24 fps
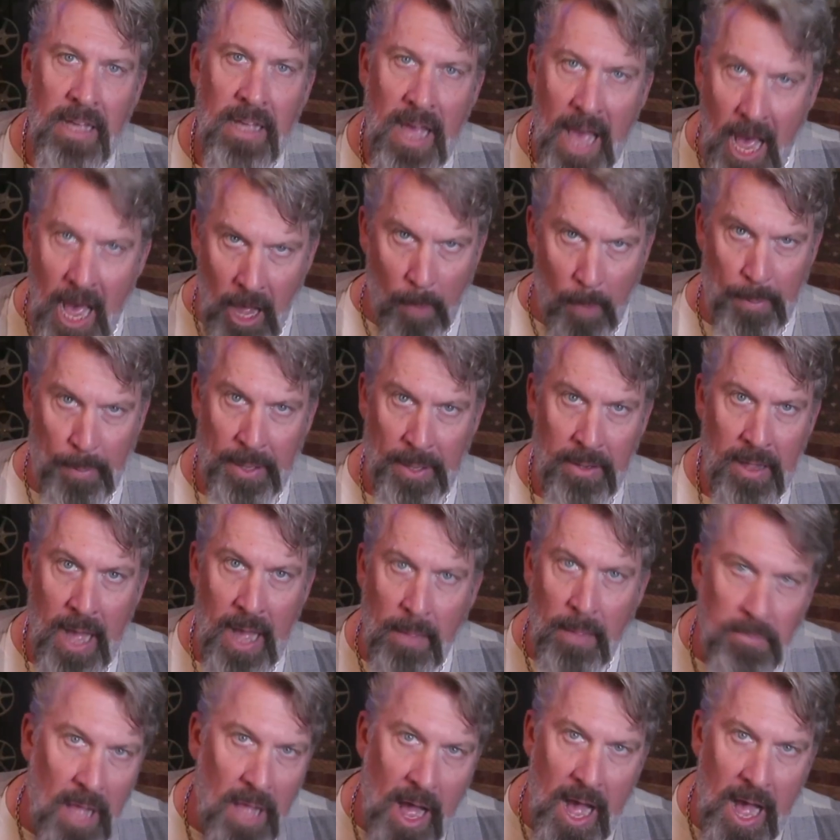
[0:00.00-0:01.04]
Help,
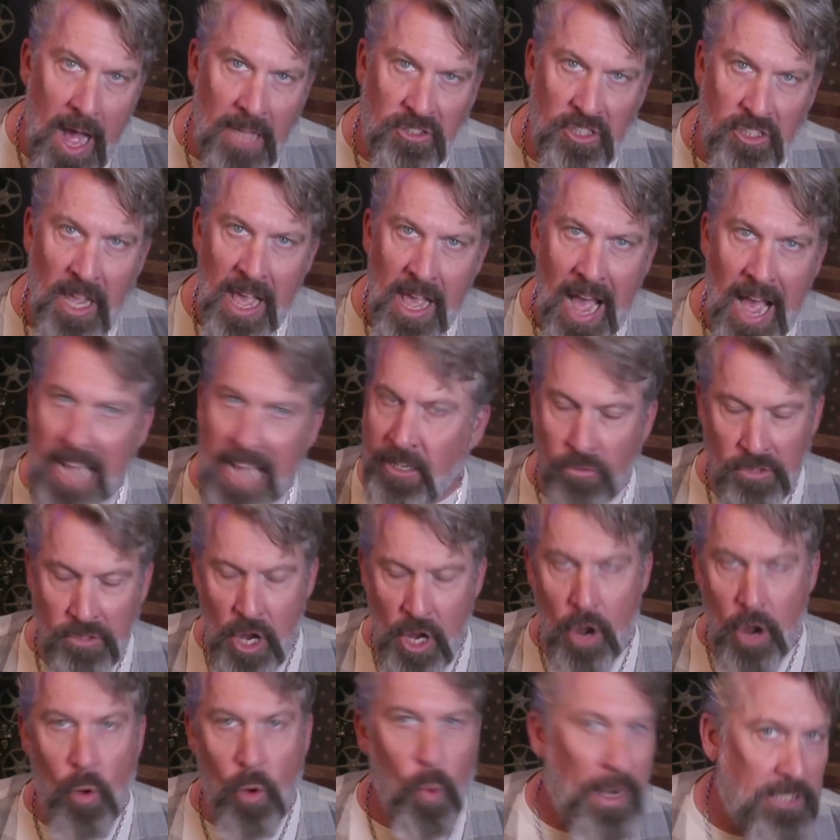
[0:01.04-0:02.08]
I'm lost. I don't
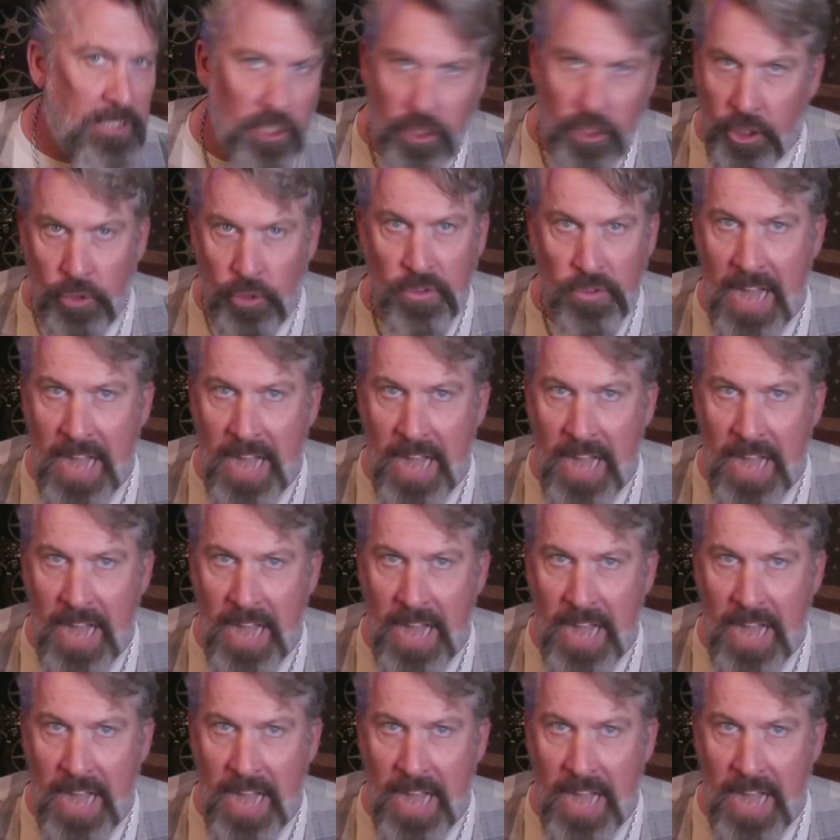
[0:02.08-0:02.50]
know what to do